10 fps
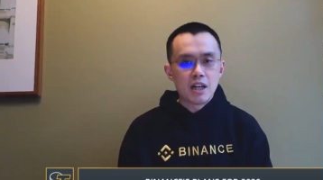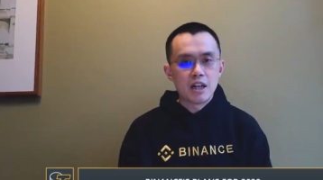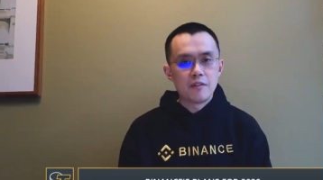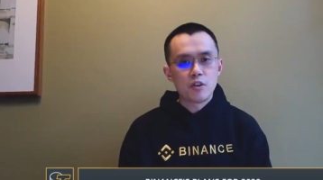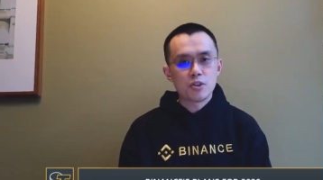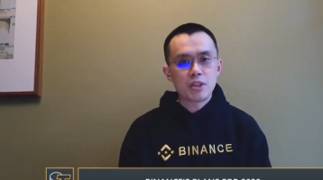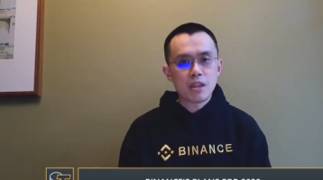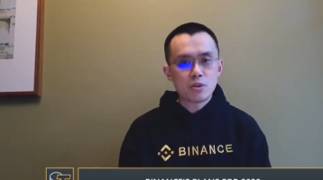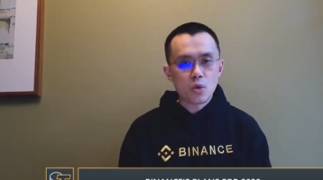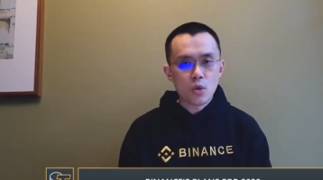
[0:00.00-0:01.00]
Um, for
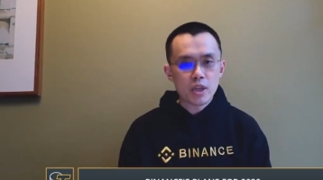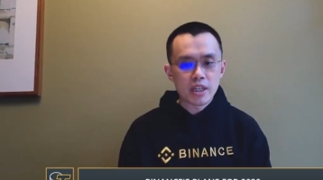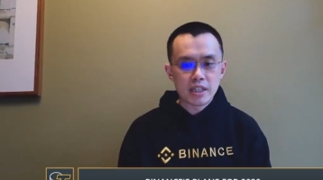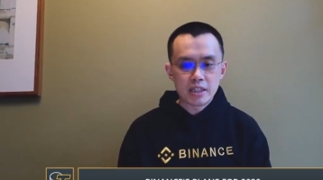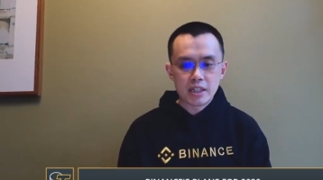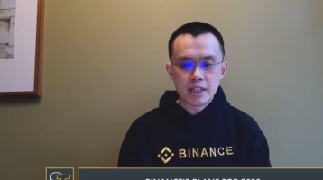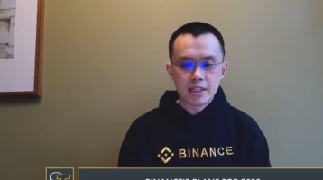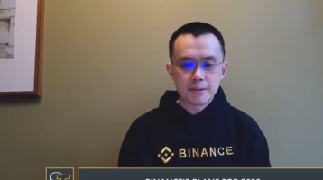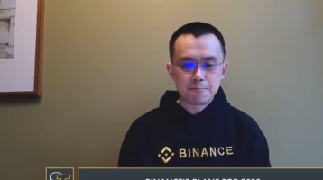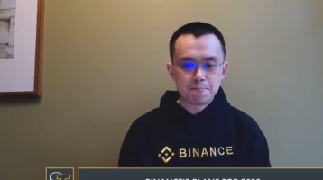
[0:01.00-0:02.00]
2020,
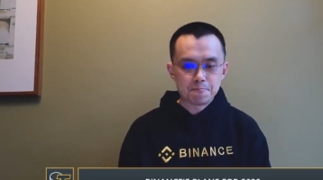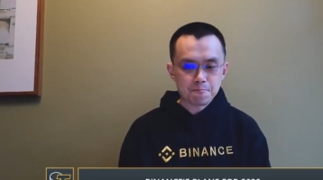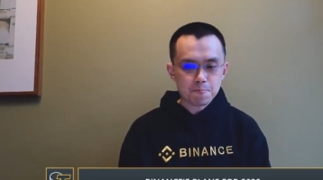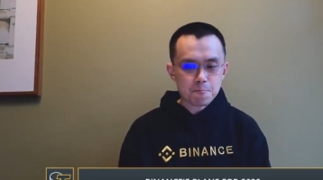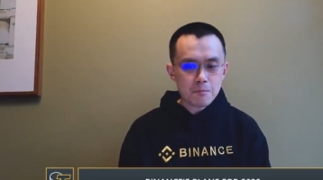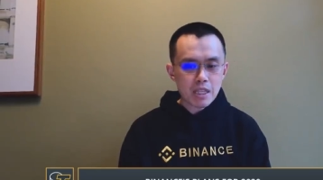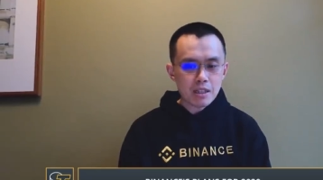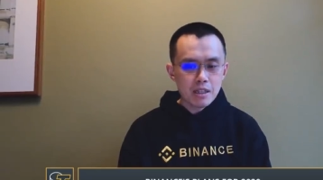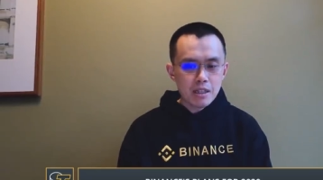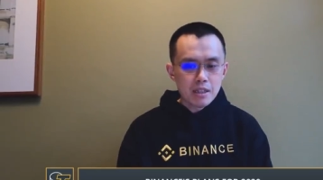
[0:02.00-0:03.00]
um,
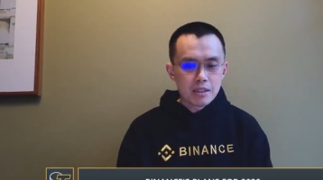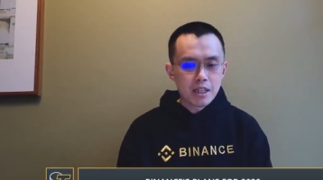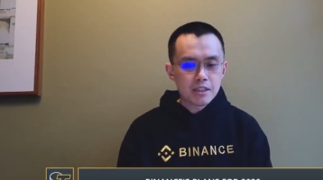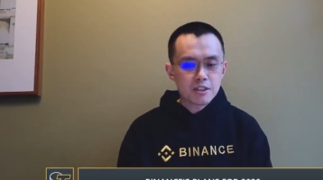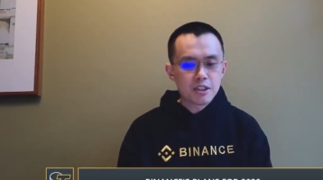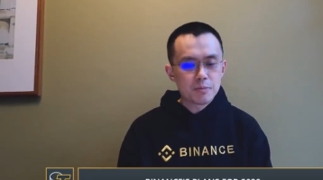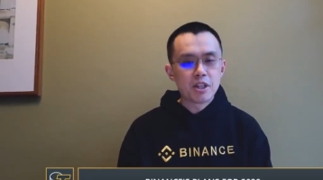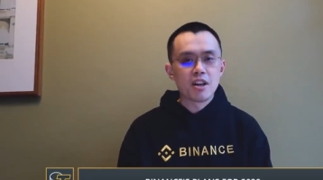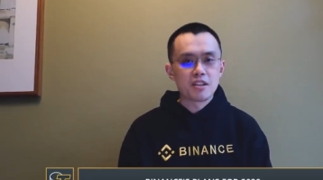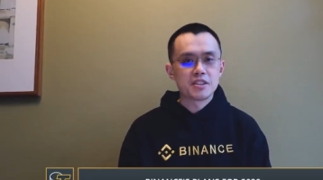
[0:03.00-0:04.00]
there's going to be a
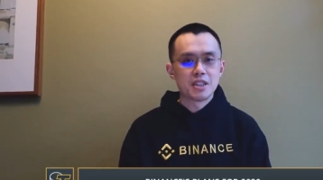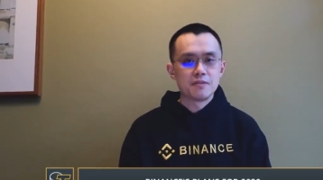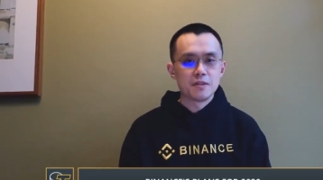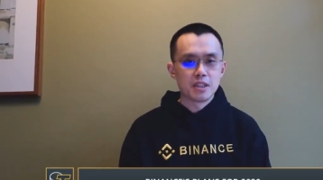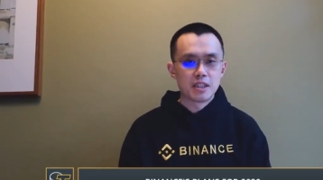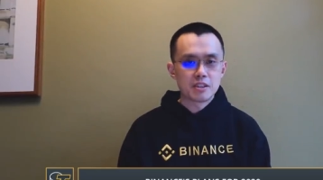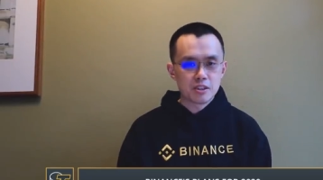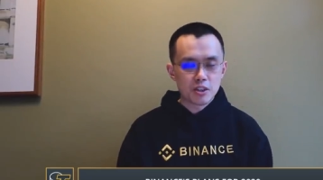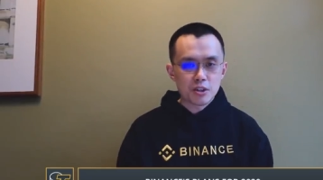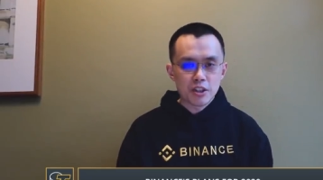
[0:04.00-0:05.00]
lot of stuff. Uh, there's
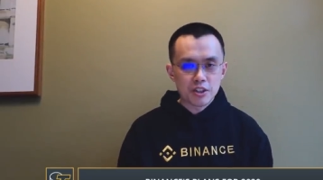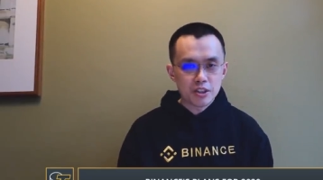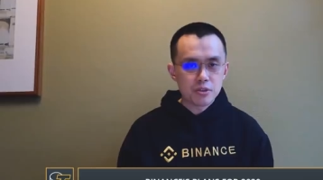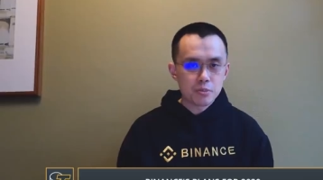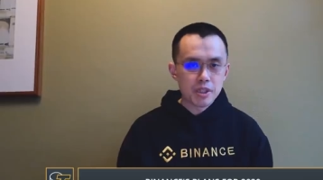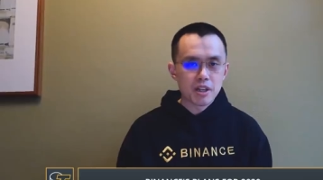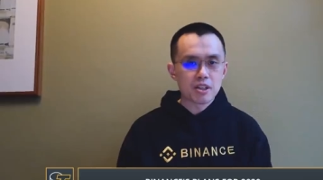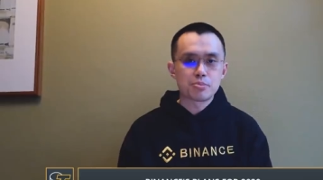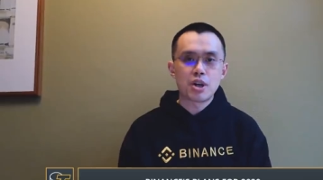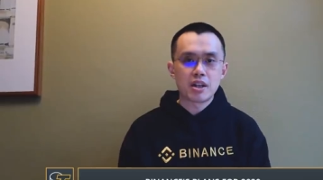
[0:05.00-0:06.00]
still continue to be a lot
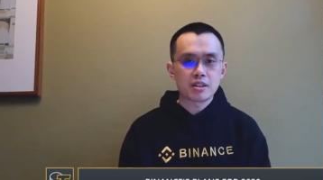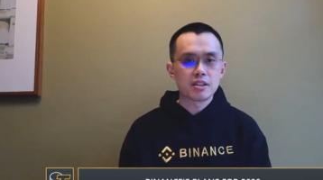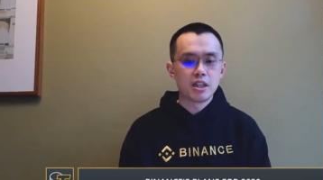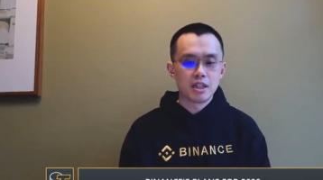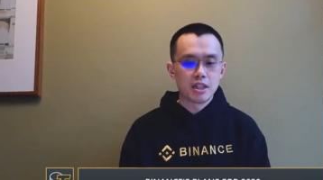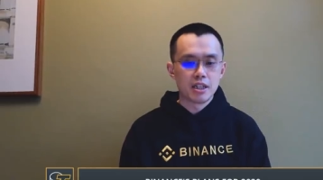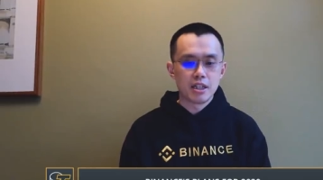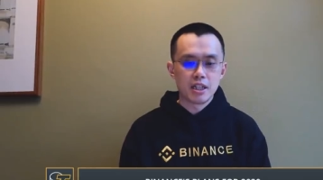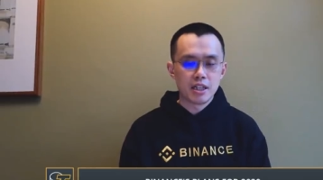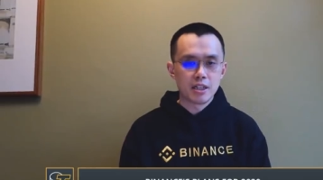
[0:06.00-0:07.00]
of product uh,
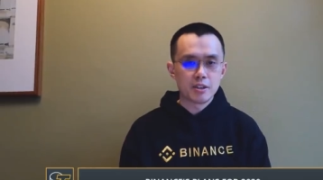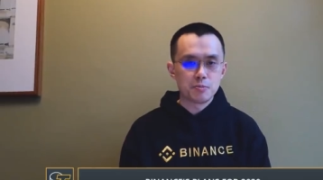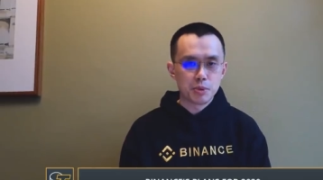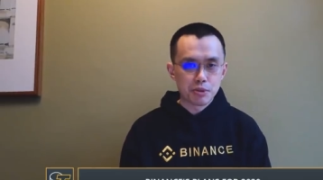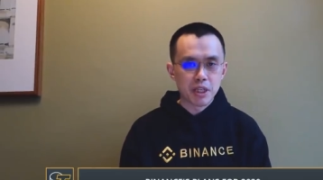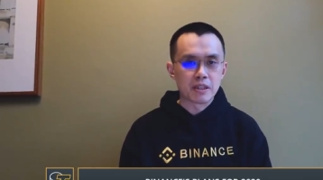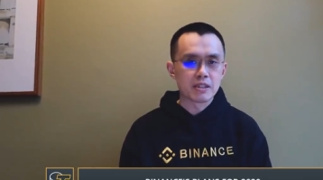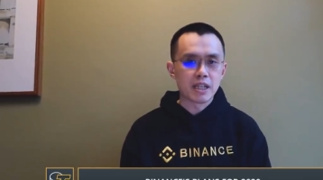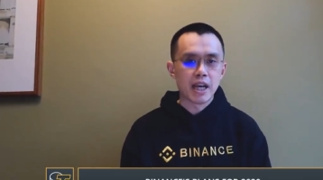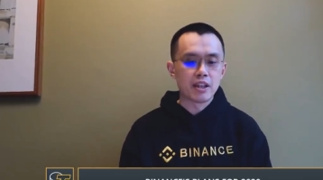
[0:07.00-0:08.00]
uh,
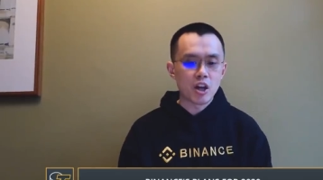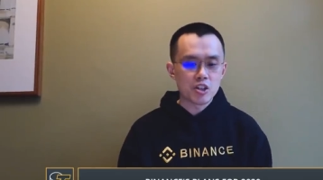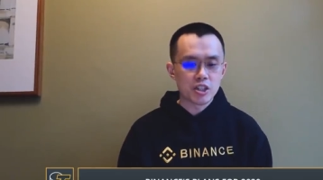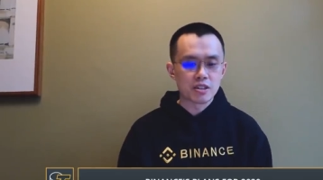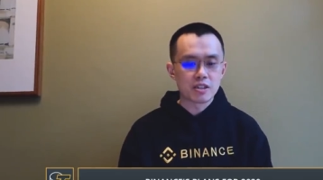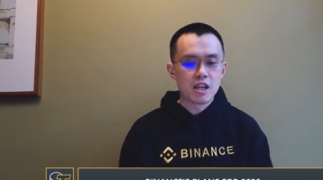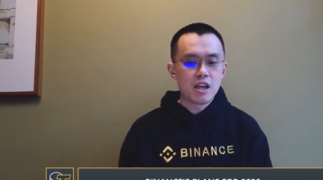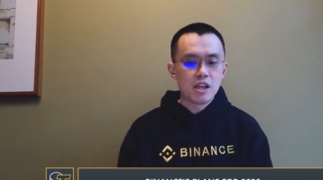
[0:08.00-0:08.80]
building and launches.